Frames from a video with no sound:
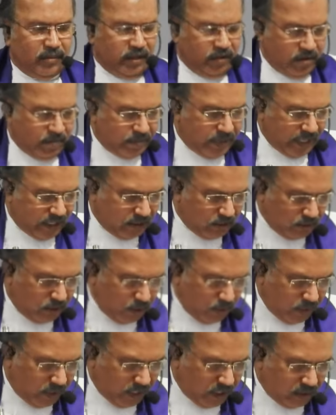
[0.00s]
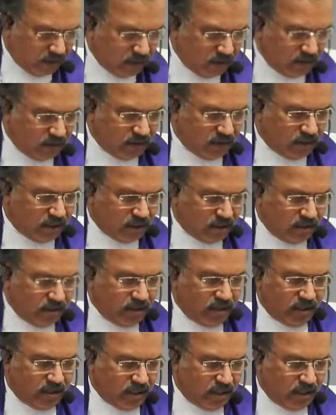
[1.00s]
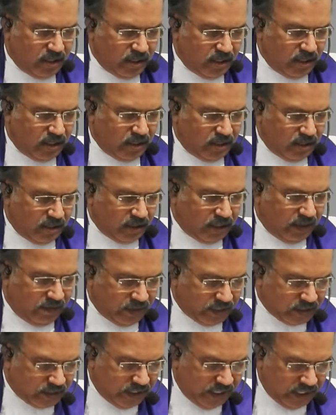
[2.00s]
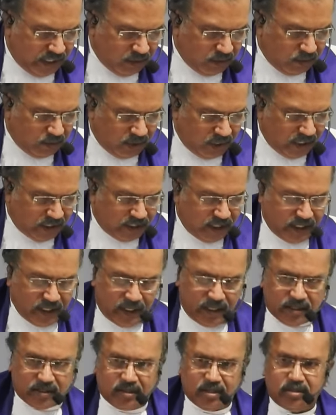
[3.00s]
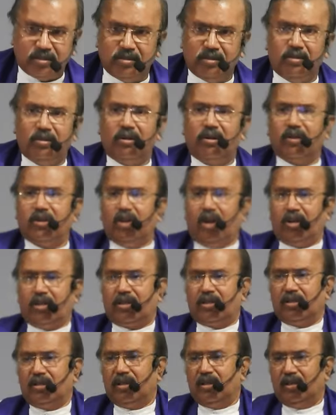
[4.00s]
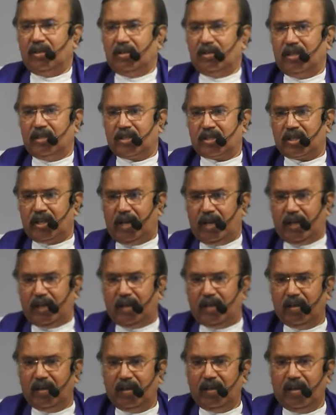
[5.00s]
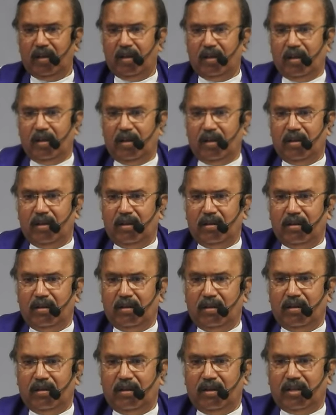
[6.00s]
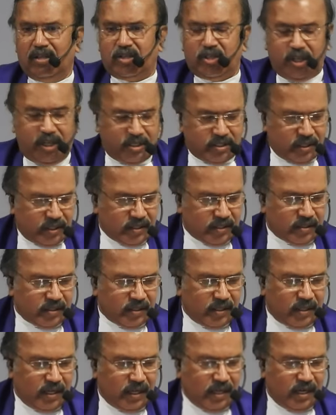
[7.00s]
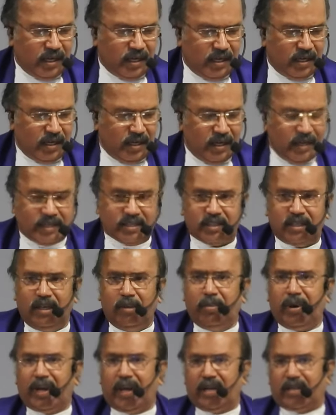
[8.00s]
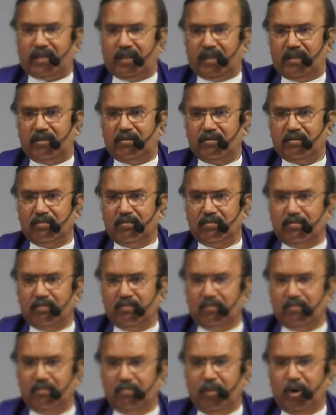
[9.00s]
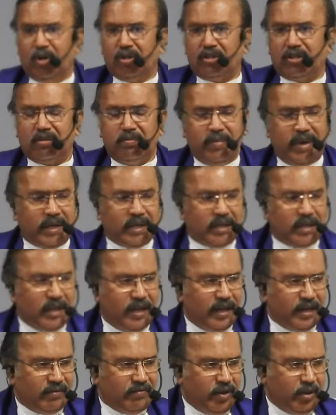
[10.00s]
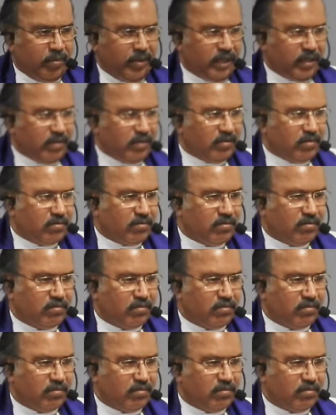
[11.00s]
They were bent over. They were seeing only the earth, not the sky. Jesus has liberated both men and women.